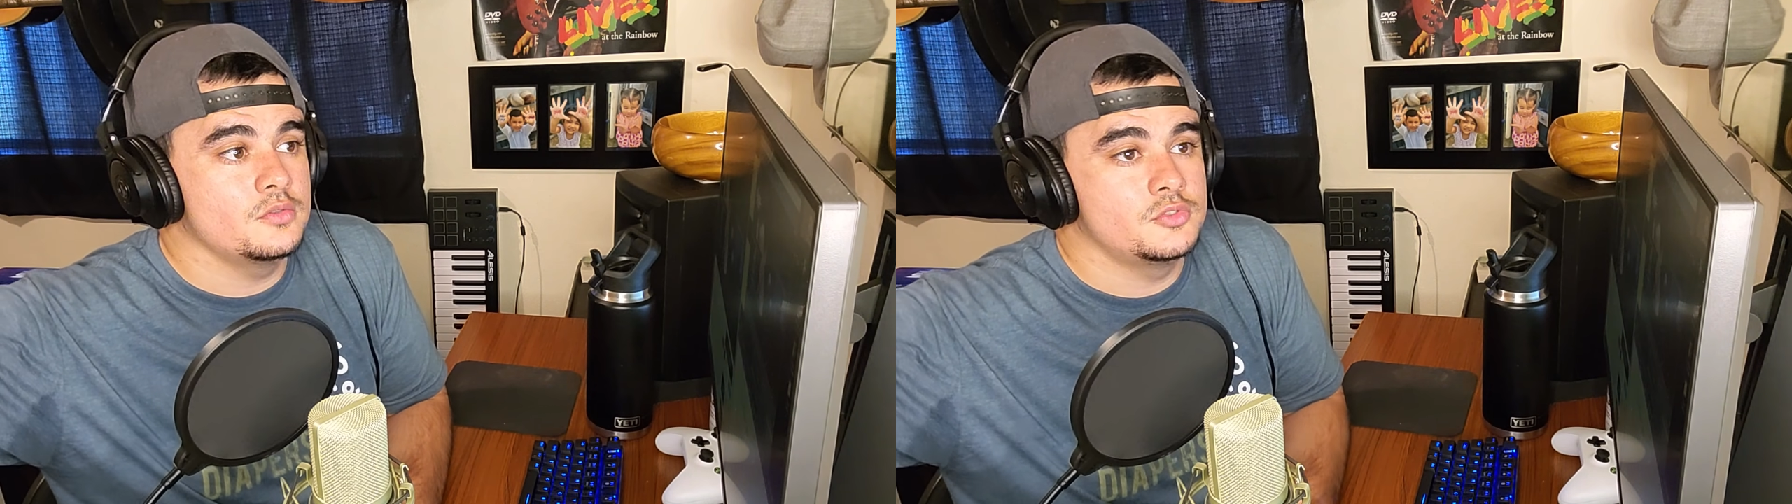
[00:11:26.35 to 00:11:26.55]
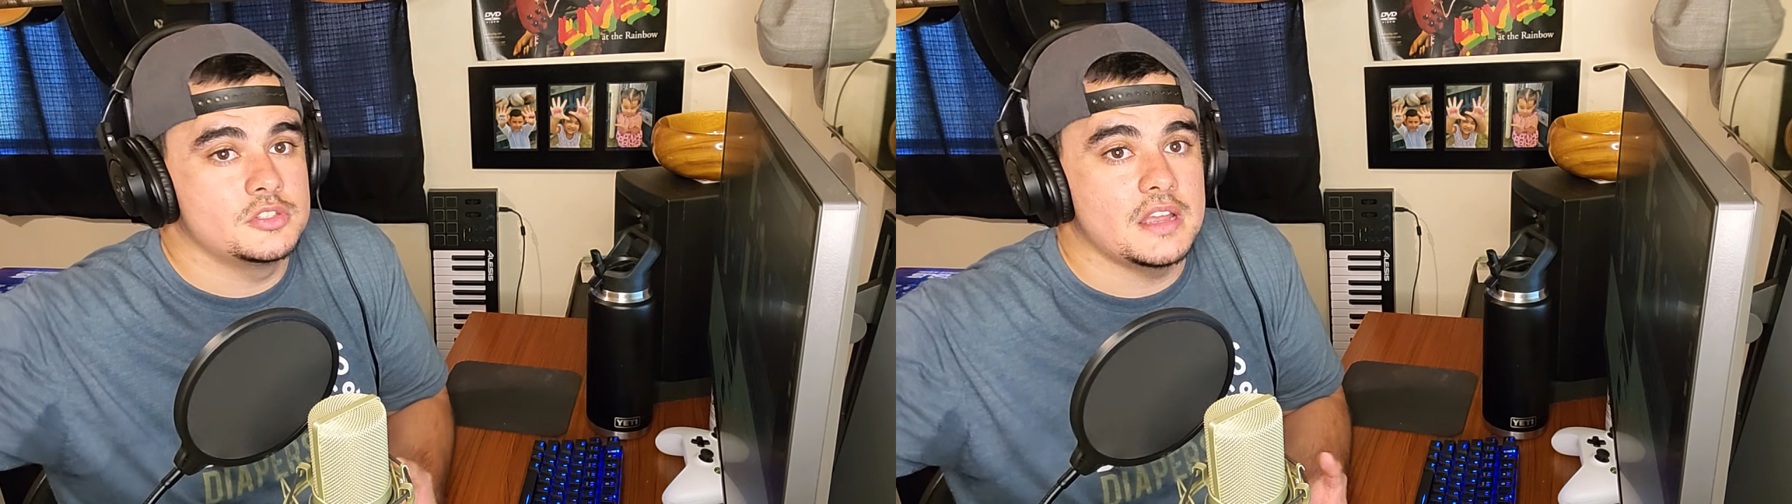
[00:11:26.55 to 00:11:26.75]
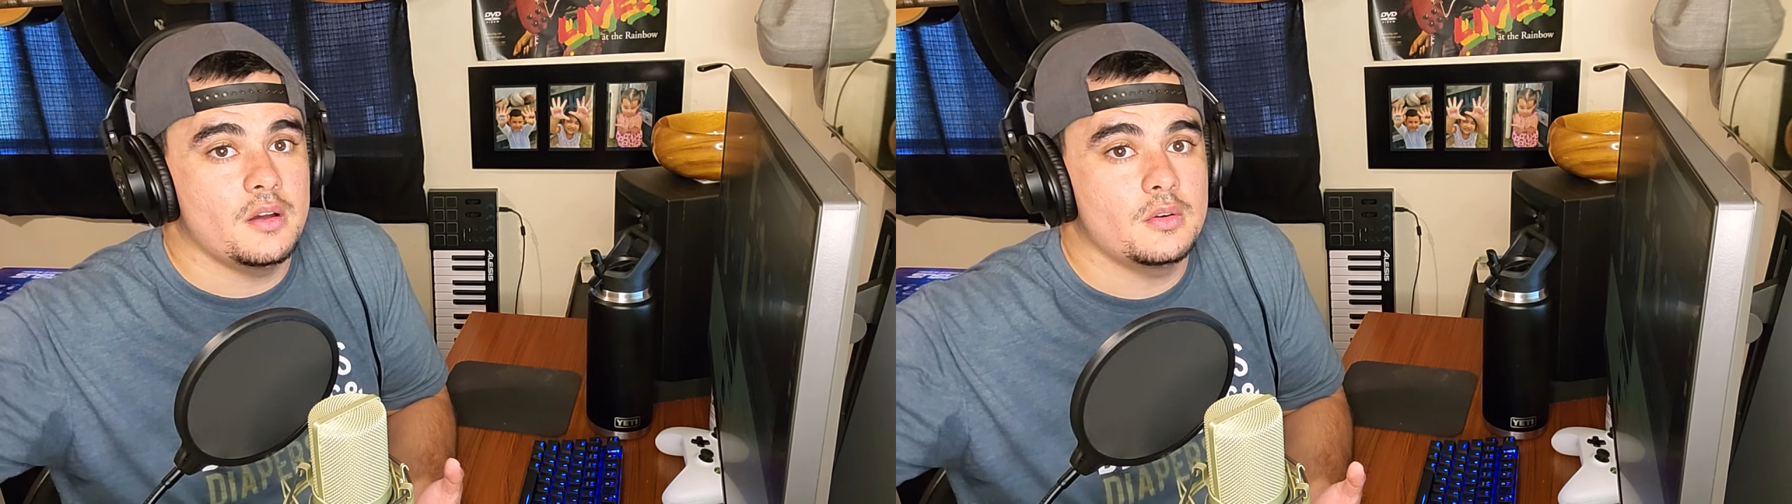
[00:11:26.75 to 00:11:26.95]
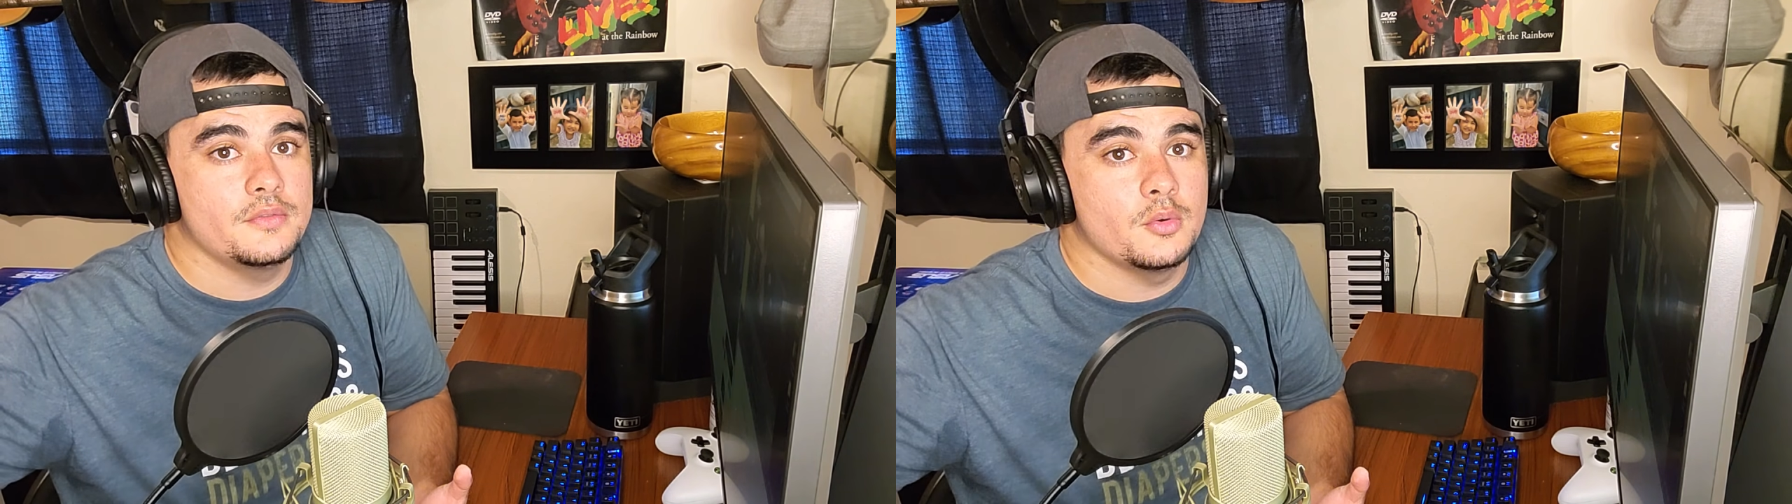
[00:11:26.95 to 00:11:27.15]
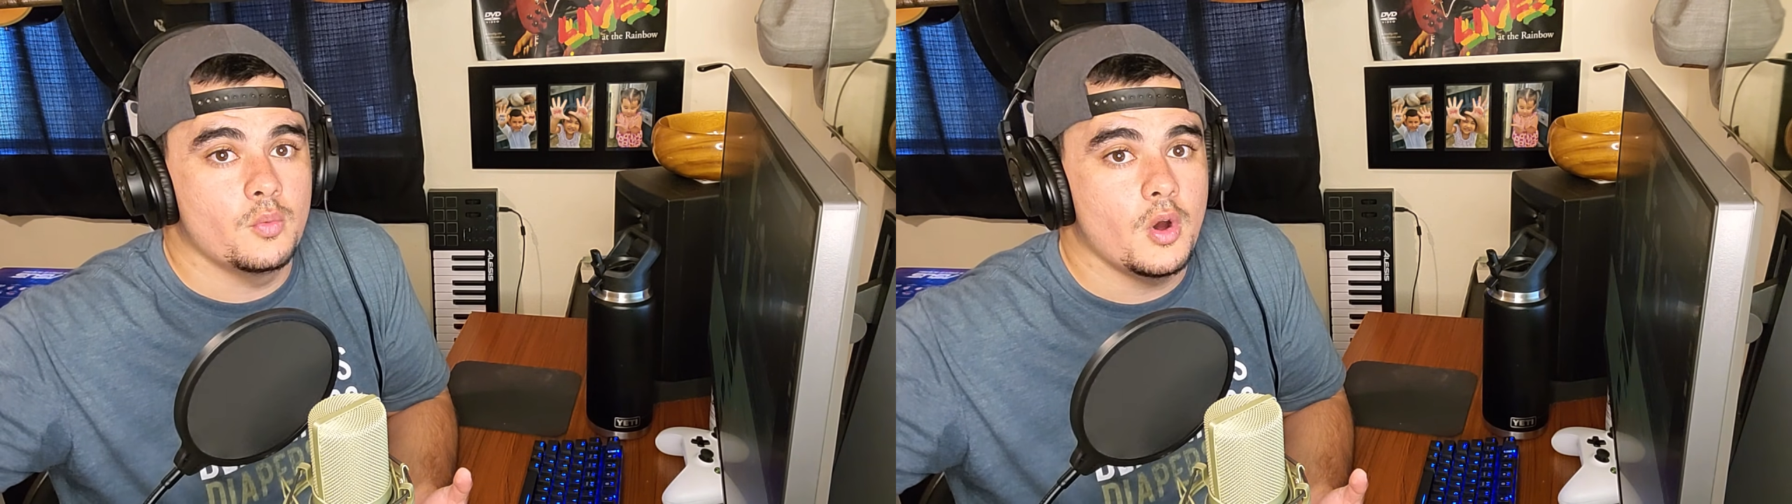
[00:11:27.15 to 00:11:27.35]
just out
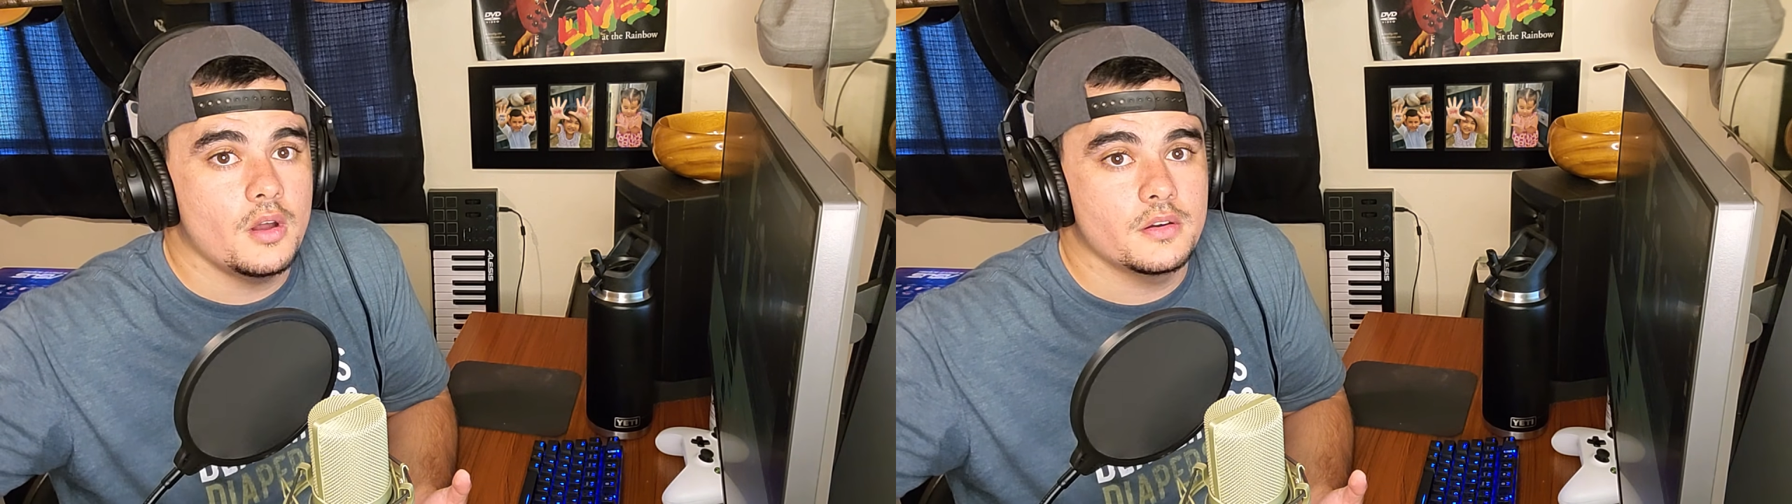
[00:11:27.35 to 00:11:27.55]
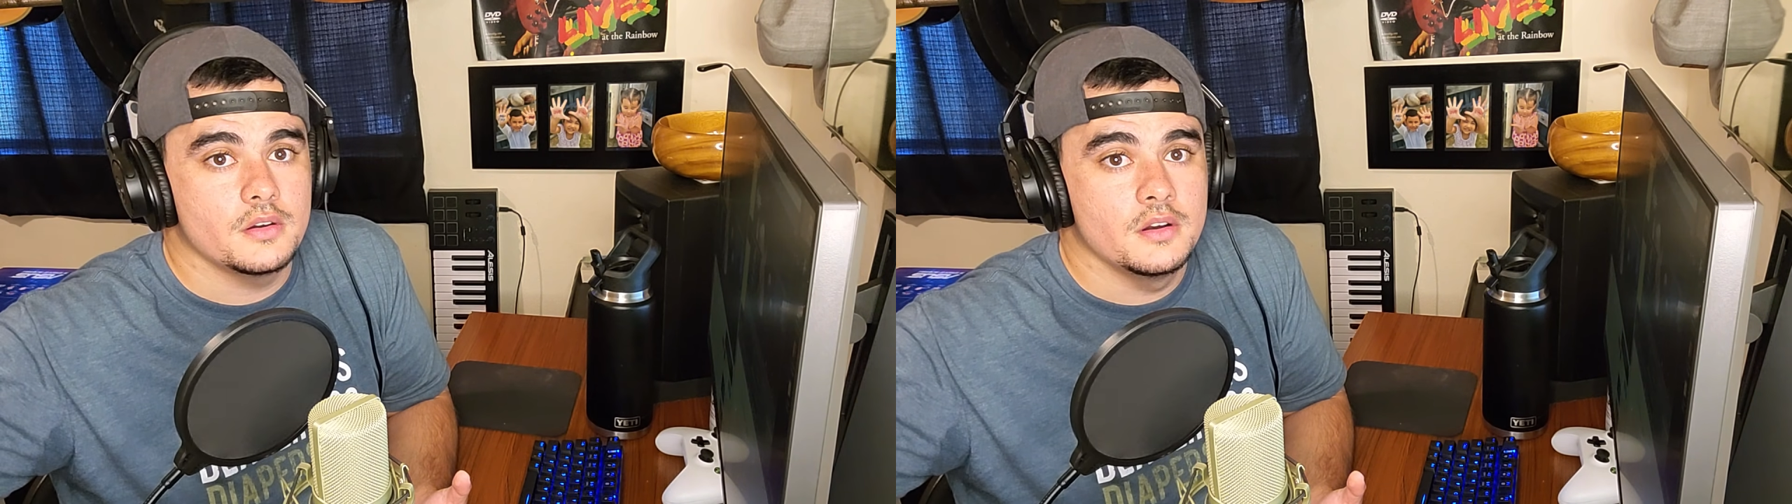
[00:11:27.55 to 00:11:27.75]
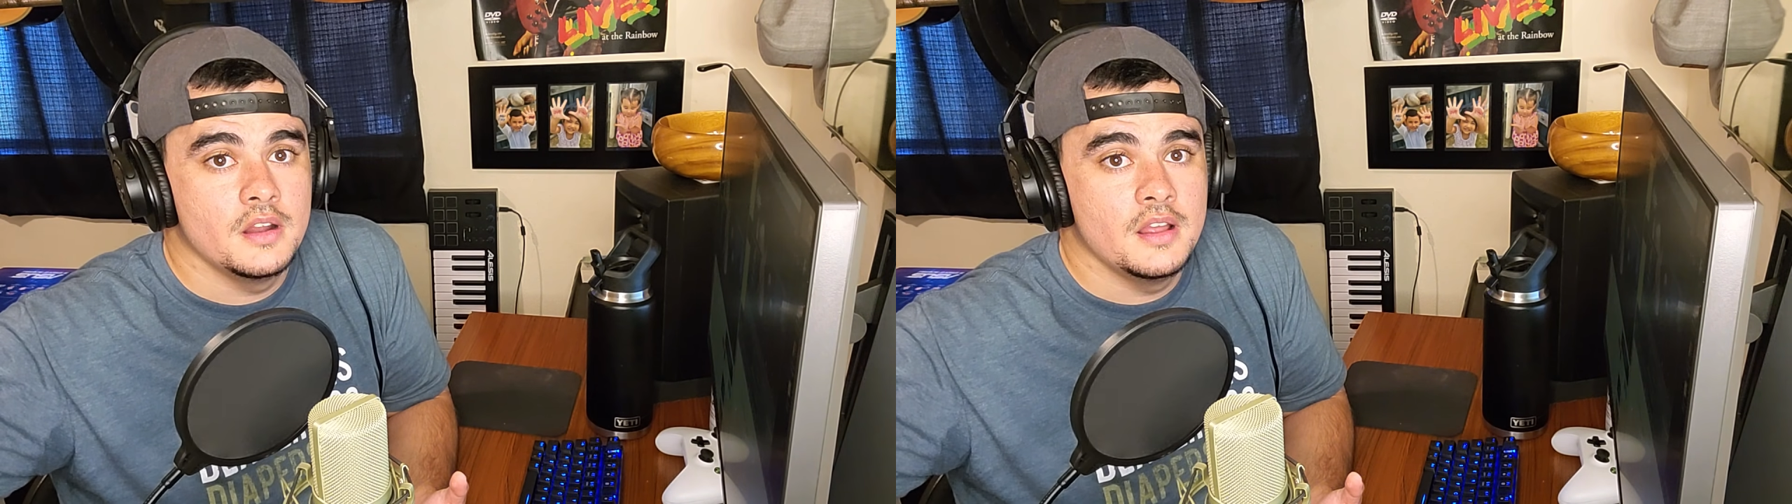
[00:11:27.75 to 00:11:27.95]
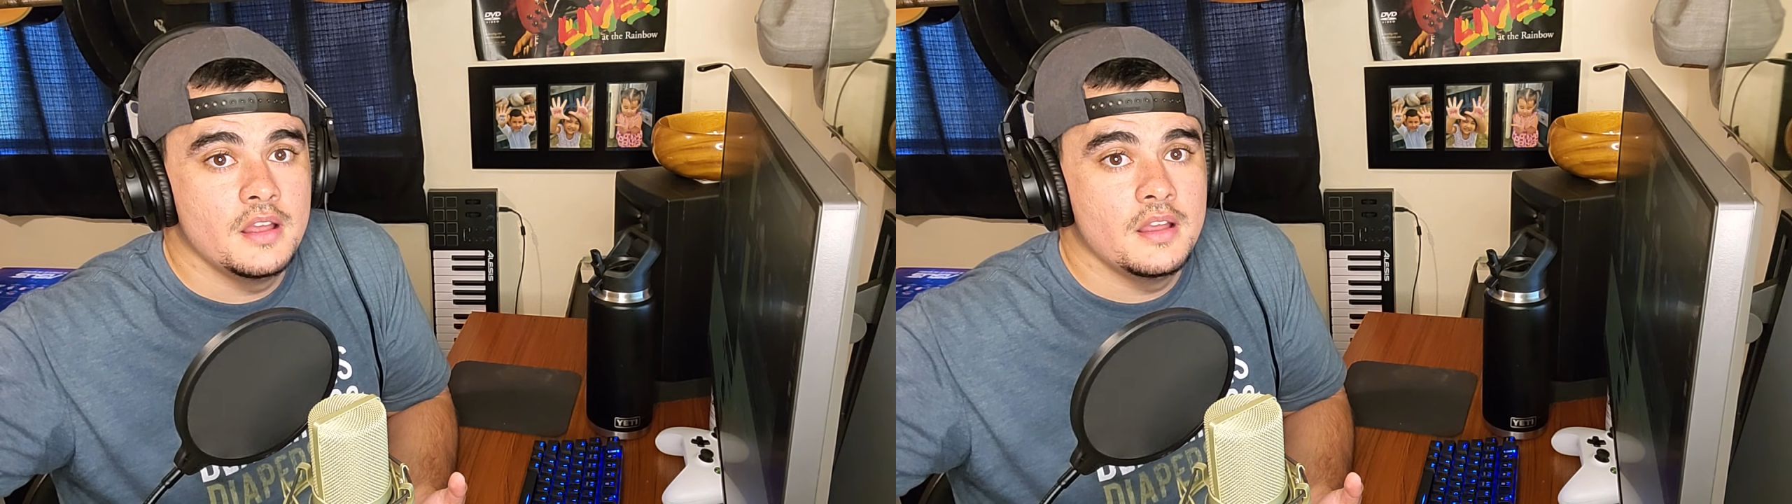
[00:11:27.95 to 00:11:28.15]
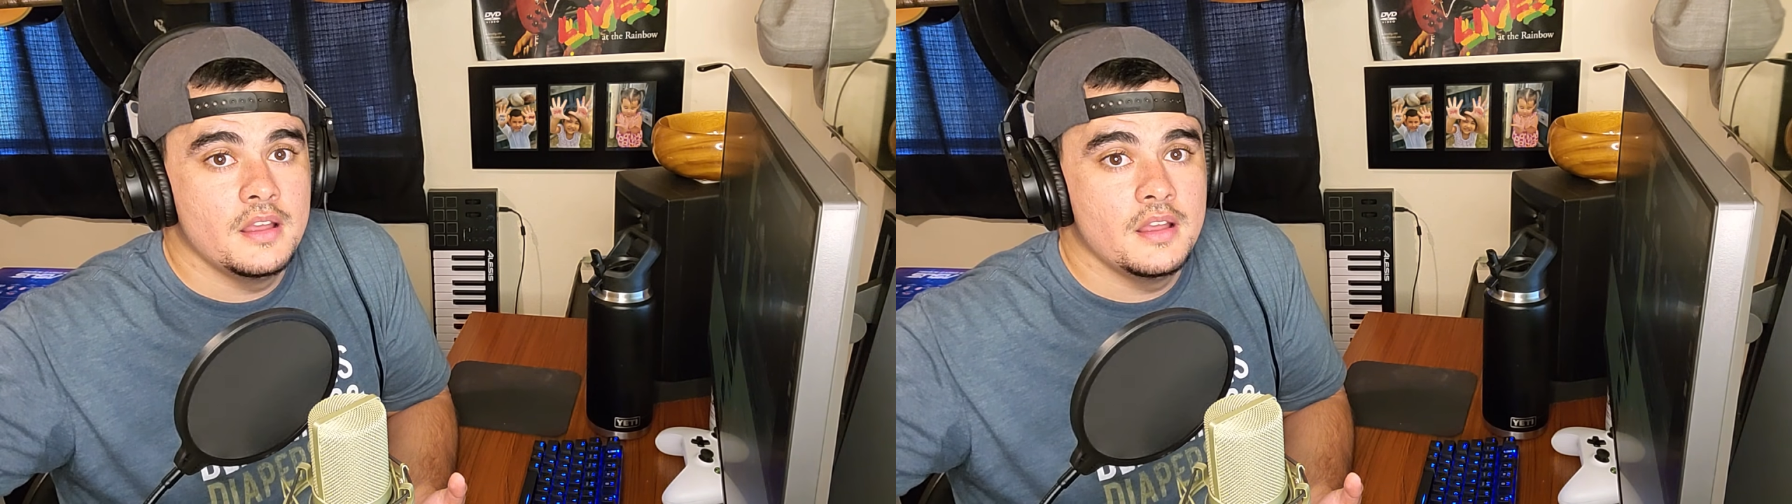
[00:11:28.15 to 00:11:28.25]
of the water,